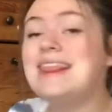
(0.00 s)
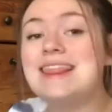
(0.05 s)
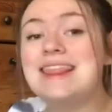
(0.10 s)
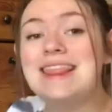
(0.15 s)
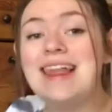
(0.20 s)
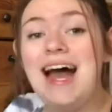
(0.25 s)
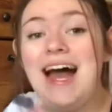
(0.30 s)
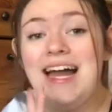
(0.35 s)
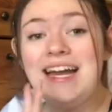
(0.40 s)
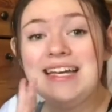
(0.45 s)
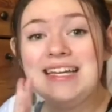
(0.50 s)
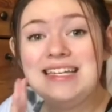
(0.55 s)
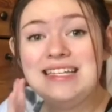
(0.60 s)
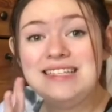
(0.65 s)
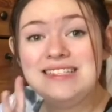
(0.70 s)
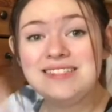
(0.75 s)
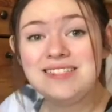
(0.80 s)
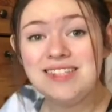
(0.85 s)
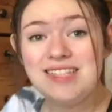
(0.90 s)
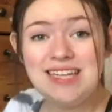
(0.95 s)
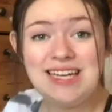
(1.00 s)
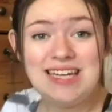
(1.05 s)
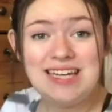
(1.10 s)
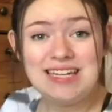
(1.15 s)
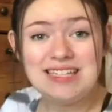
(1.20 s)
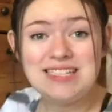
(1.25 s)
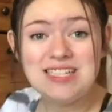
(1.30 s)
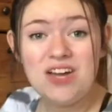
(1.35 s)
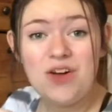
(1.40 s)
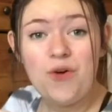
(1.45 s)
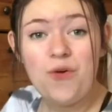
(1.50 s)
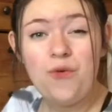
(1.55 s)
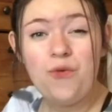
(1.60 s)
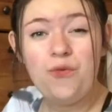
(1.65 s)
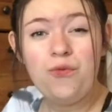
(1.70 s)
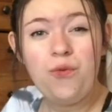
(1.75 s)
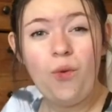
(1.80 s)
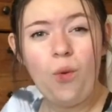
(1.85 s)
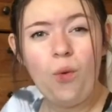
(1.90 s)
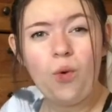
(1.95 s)
That is it
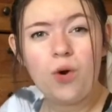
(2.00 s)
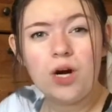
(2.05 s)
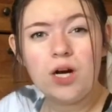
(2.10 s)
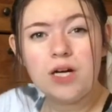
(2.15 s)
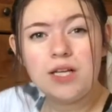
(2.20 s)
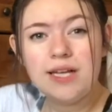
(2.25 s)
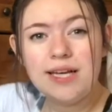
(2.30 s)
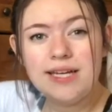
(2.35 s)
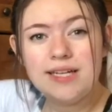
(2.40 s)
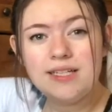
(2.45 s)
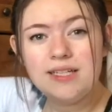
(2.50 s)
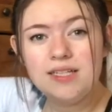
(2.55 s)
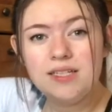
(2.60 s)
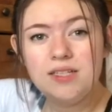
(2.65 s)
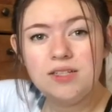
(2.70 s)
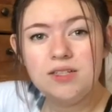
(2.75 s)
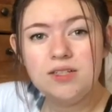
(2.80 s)
for like